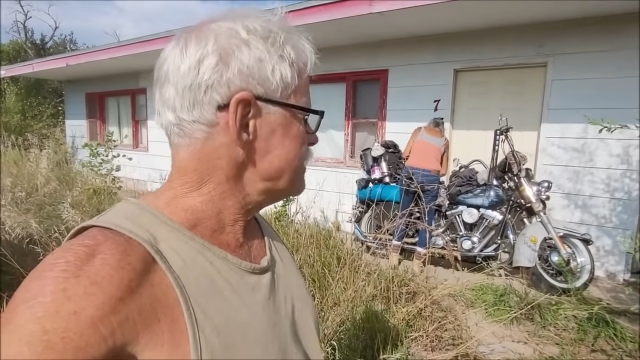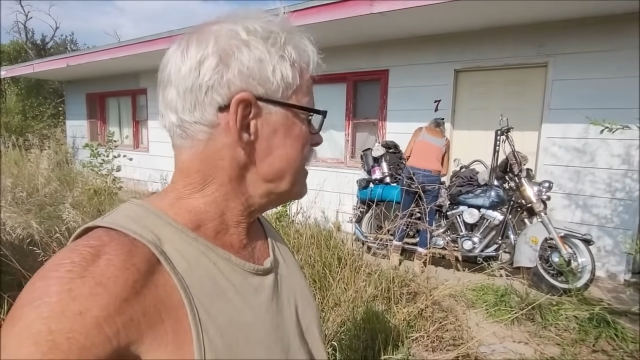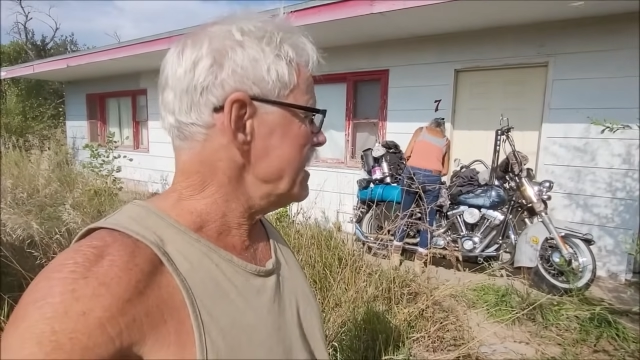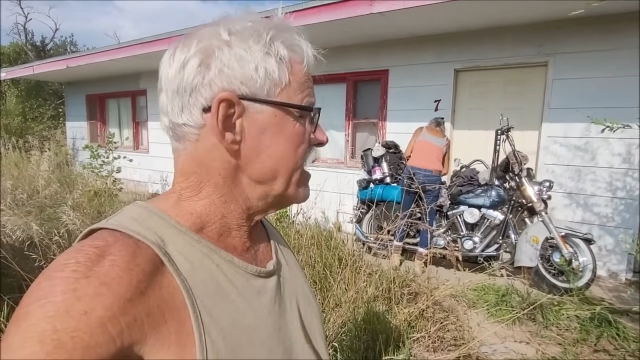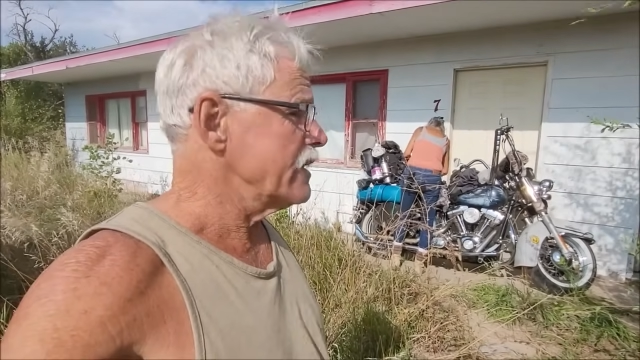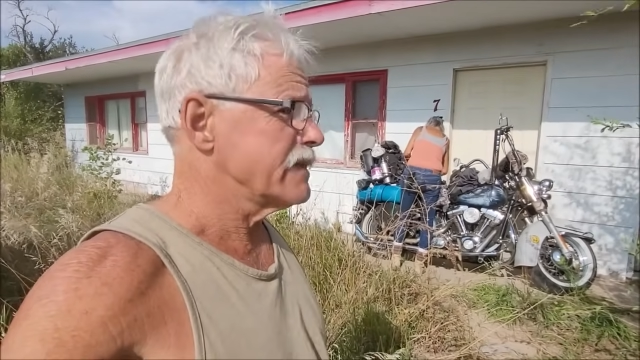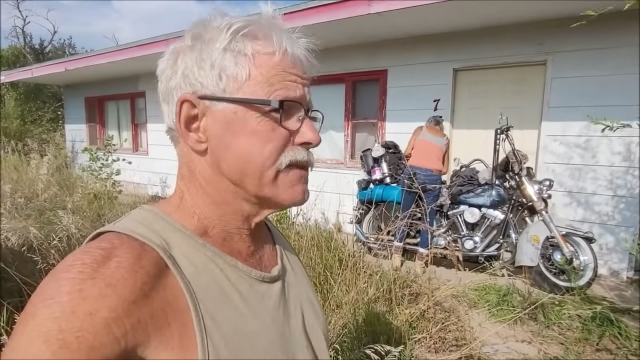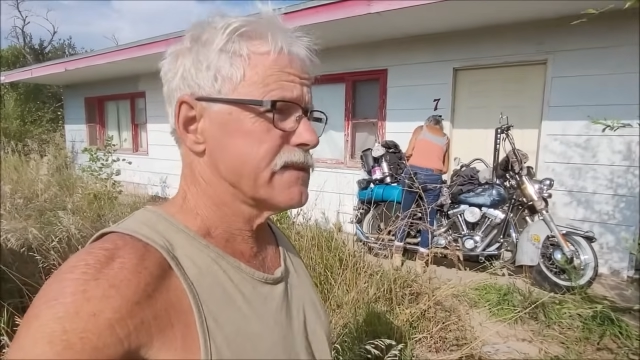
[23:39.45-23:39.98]

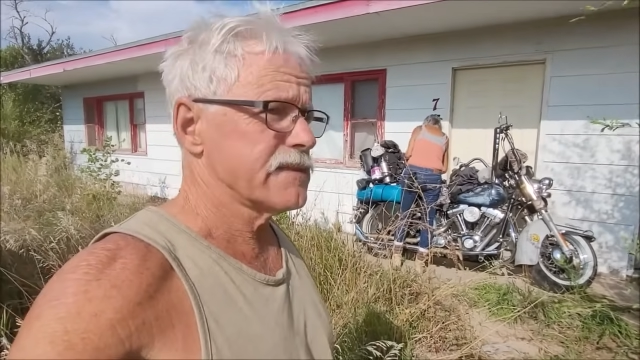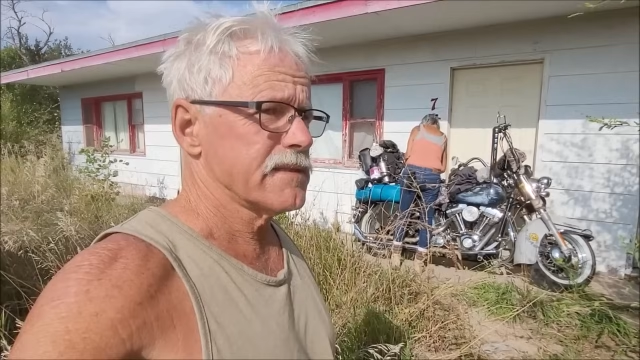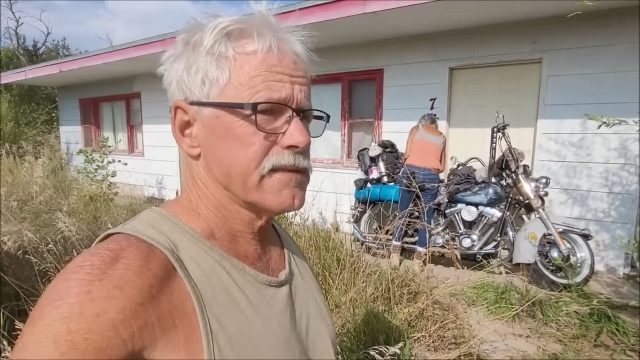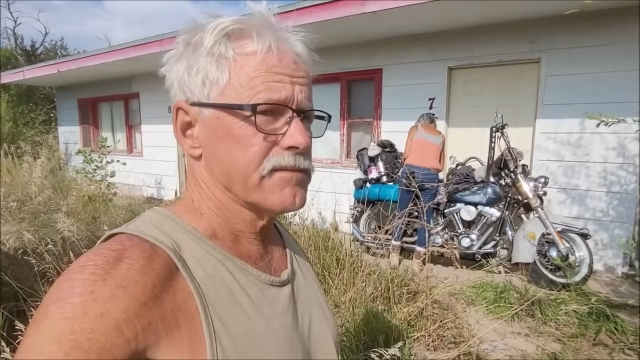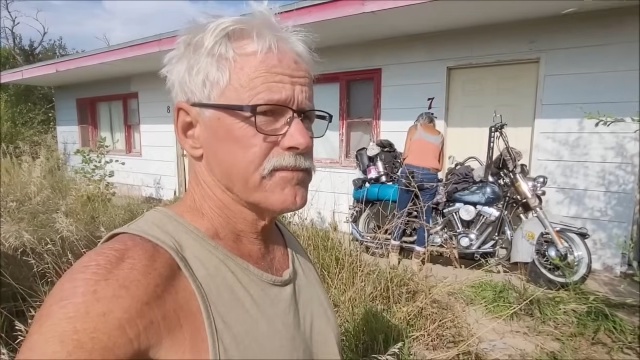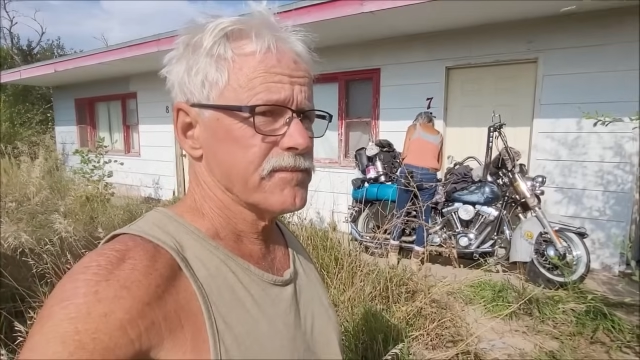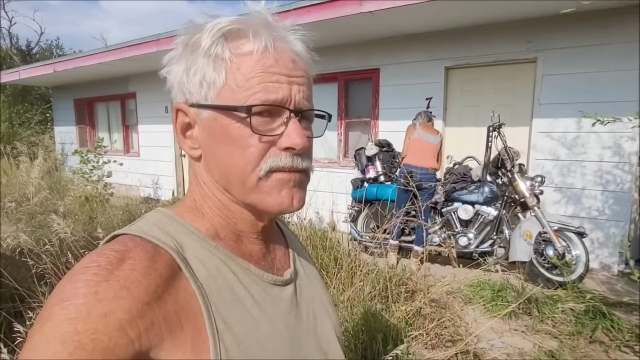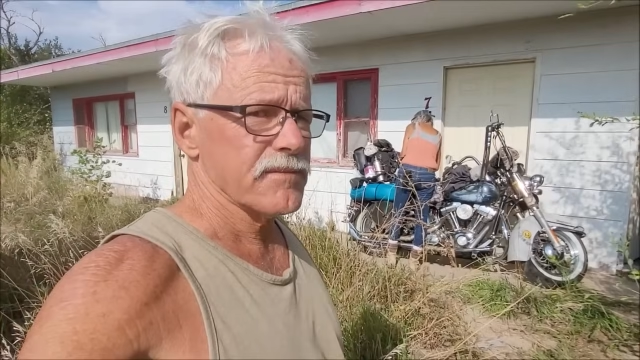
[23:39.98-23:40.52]
night.
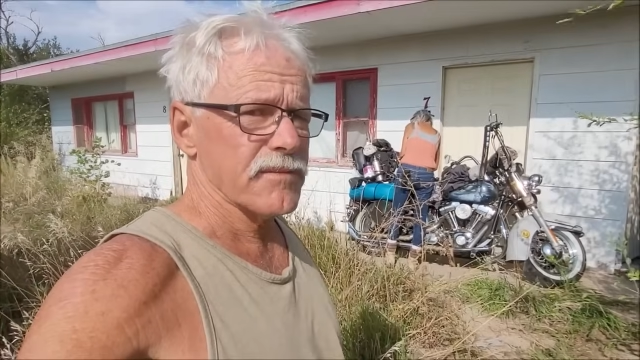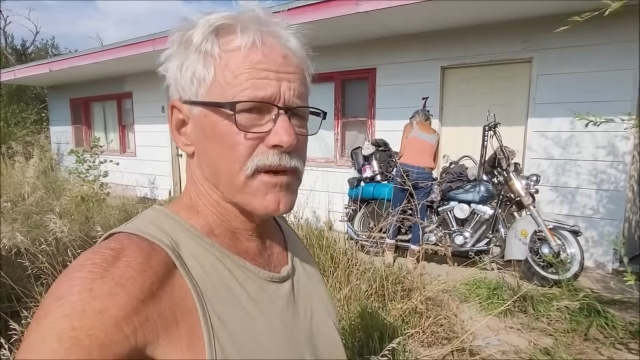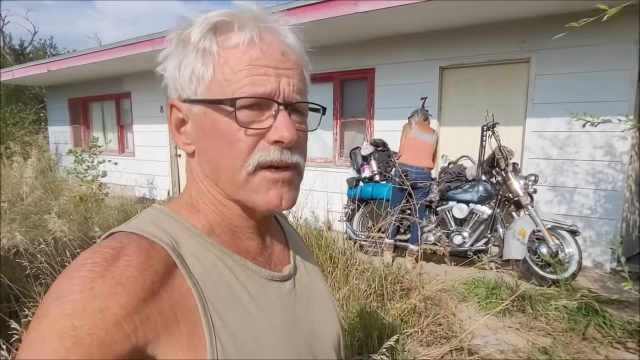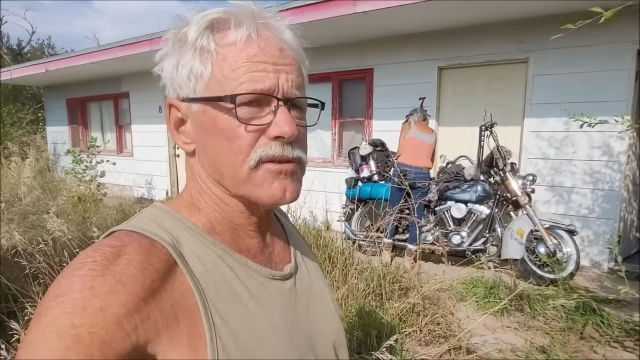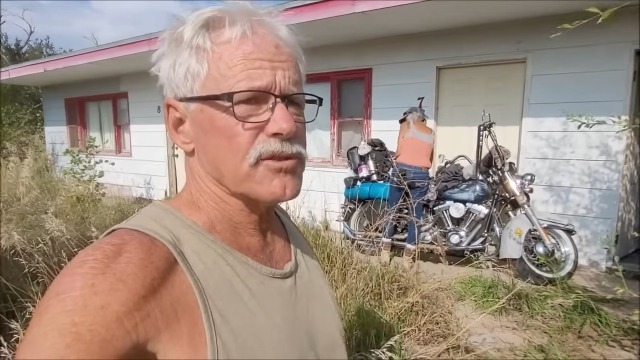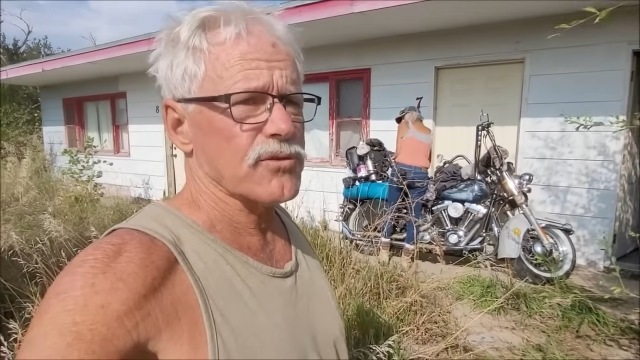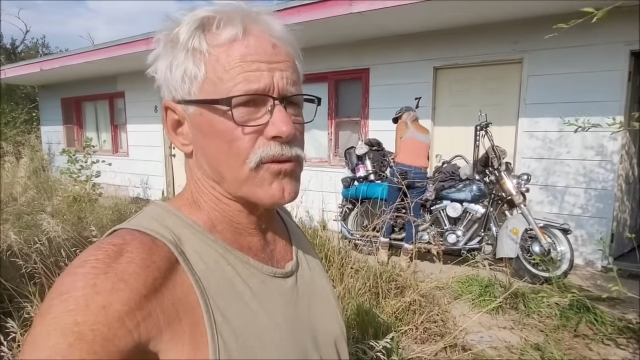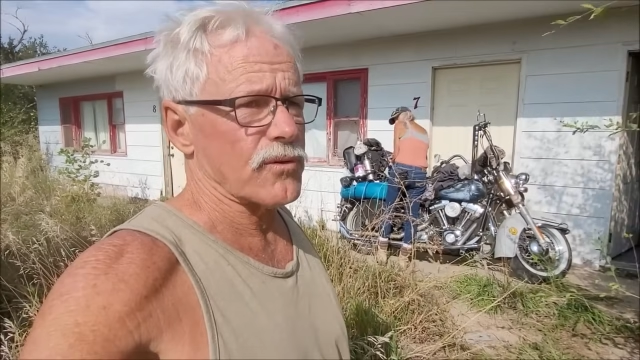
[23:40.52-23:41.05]
Well,
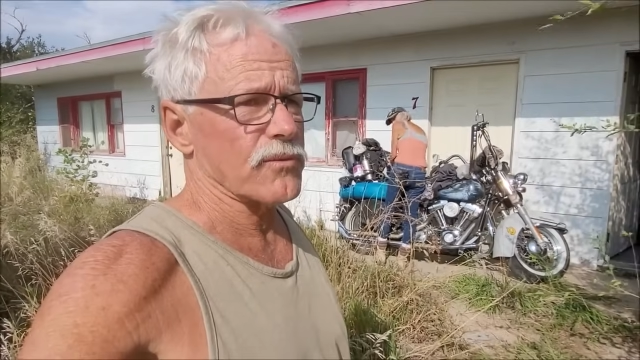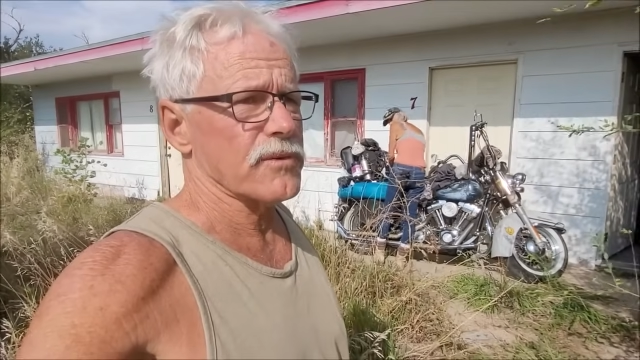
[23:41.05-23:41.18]
short